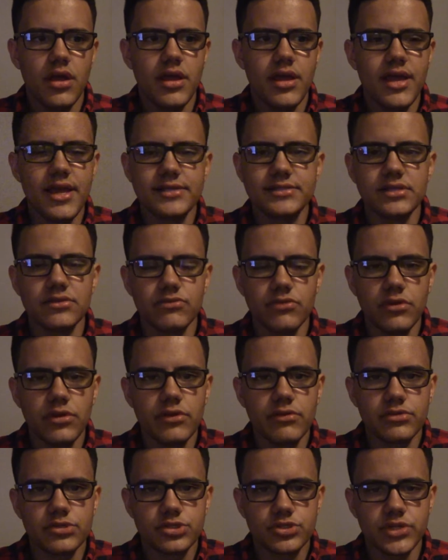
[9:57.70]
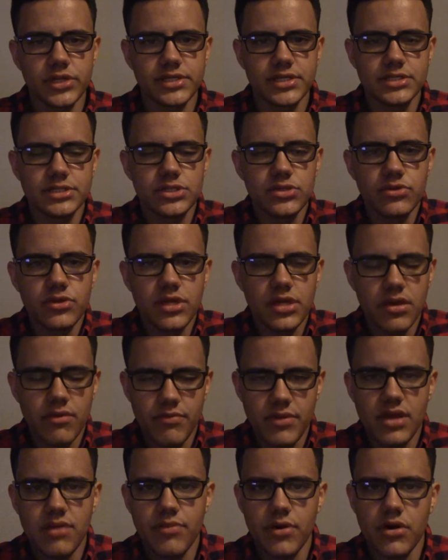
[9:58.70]
isn't really restricted to the
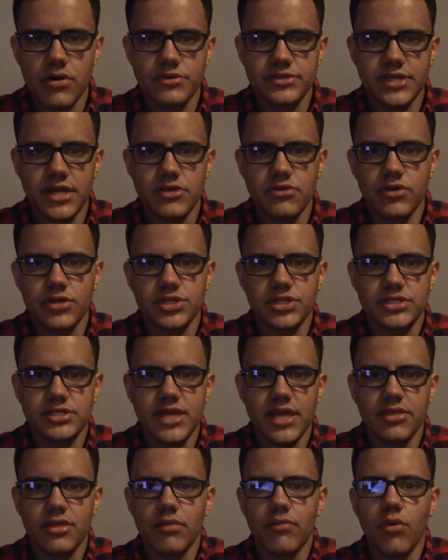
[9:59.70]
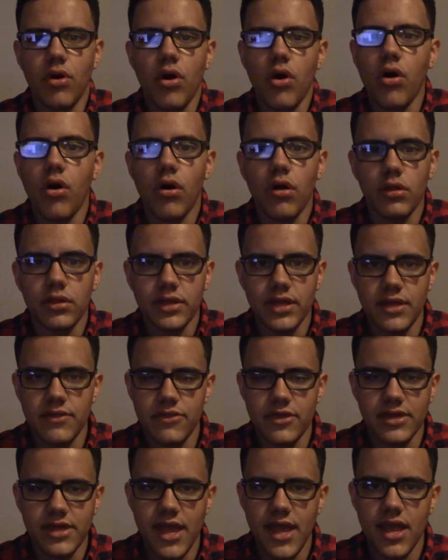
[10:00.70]
amiibos, and you can just get them all in
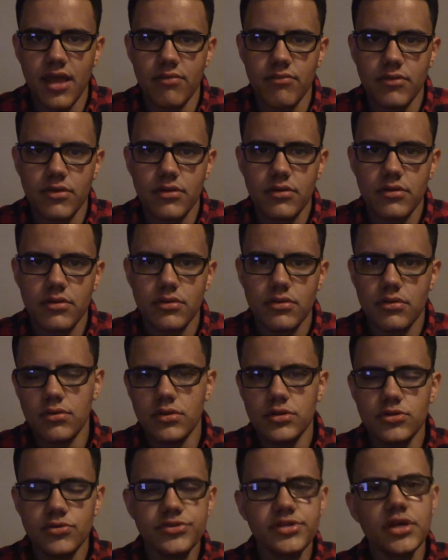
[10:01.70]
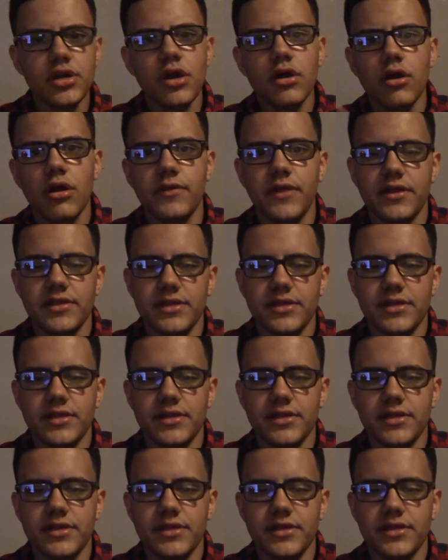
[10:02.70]
the game. You did good on that,